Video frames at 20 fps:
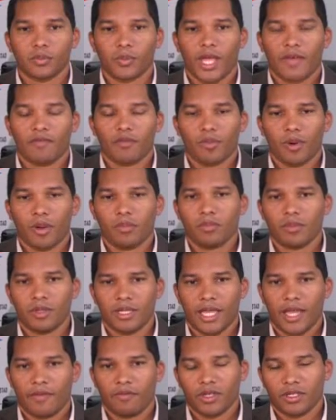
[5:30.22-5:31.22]
we have a problem
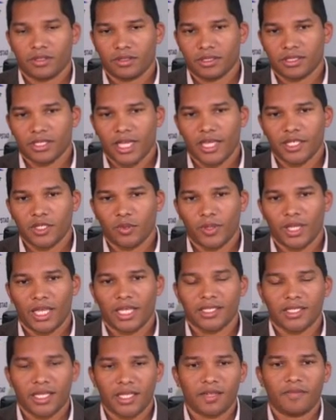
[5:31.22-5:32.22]
in the African society where
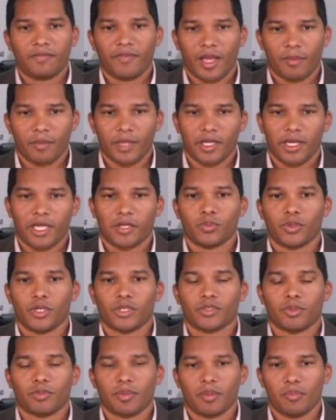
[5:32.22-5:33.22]
the extended family
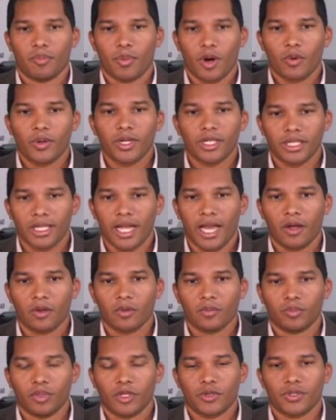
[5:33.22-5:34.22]
networks are being broken
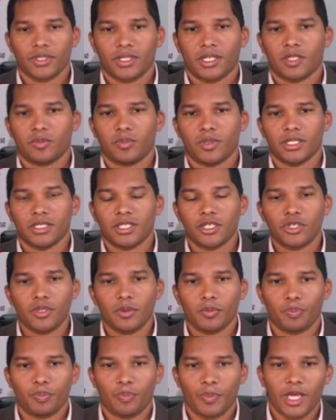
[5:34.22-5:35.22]
down because there's been such
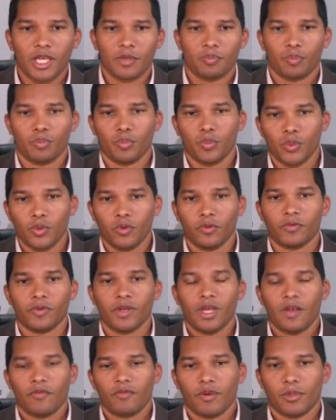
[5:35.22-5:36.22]
a big
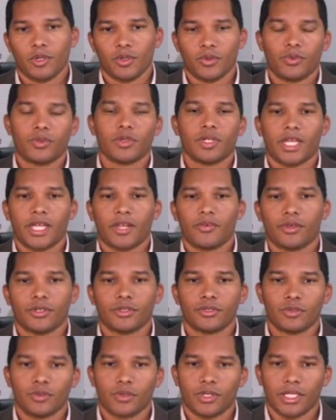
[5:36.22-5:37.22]
move from the rural
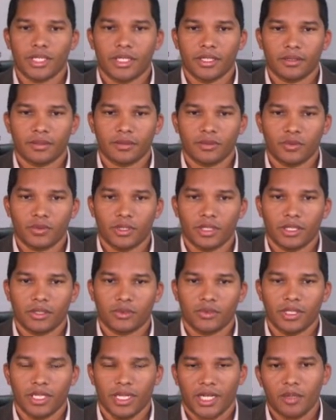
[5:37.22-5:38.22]
areas to
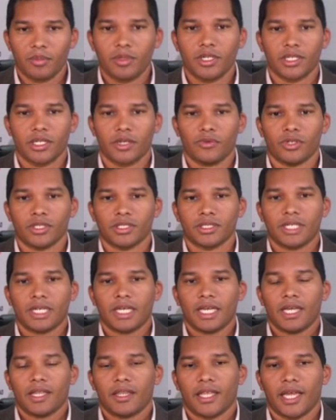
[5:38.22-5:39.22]
the urban areas
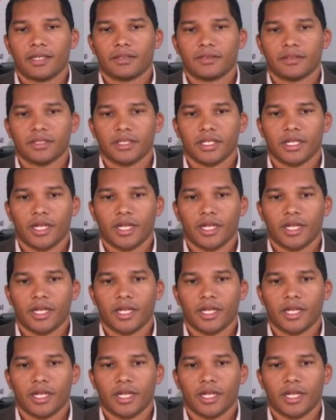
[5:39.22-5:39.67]
that